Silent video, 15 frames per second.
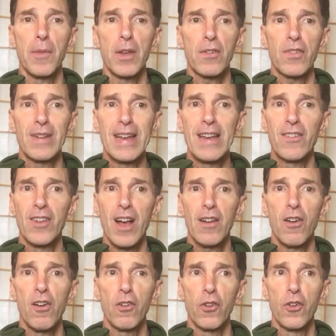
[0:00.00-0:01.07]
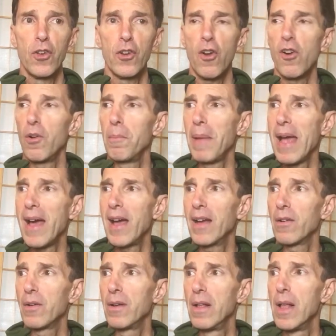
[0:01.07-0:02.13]
He's not all good, all
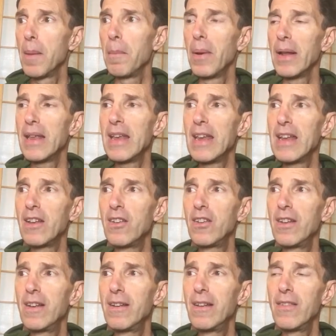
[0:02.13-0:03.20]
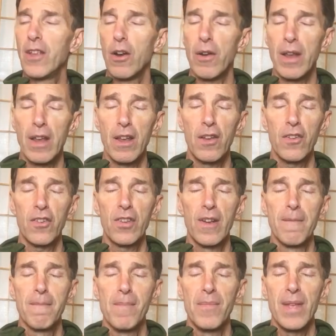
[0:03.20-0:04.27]
bad, but there is
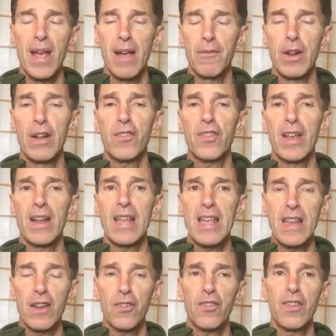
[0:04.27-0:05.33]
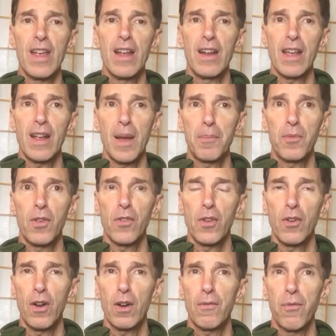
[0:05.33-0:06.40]
evidence that he is standing up to the
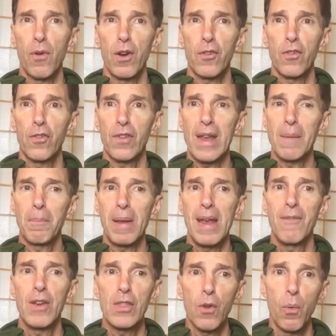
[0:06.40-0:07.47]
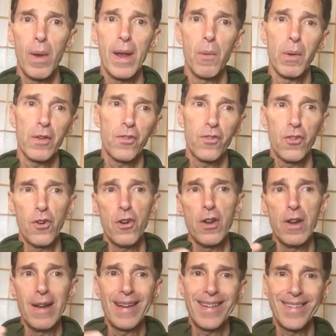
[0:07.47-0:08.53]
dark forces and paving the way with
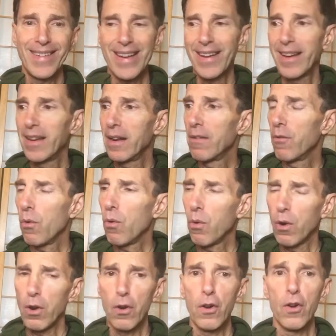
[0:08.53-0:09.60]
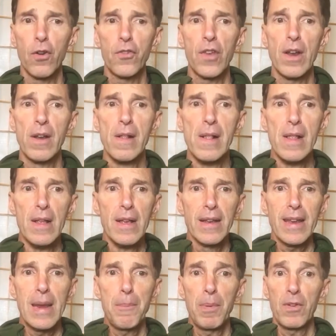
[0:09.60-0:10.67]
certain executive orders and
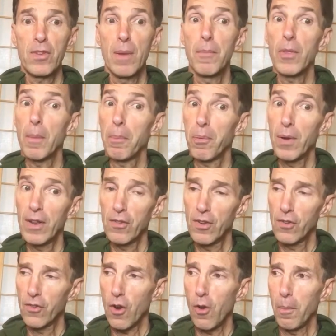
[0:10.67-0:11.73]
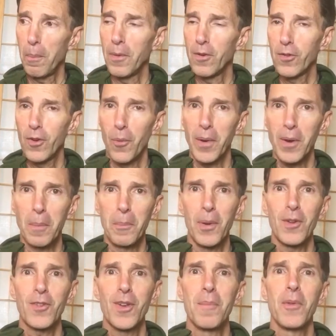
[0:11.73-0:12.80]
keeping some of the prisons open so we could
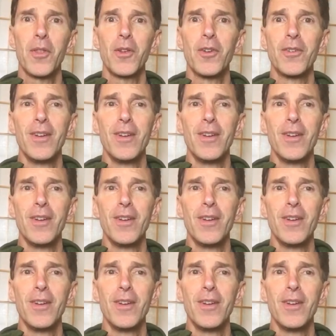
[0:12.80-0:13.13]
put some of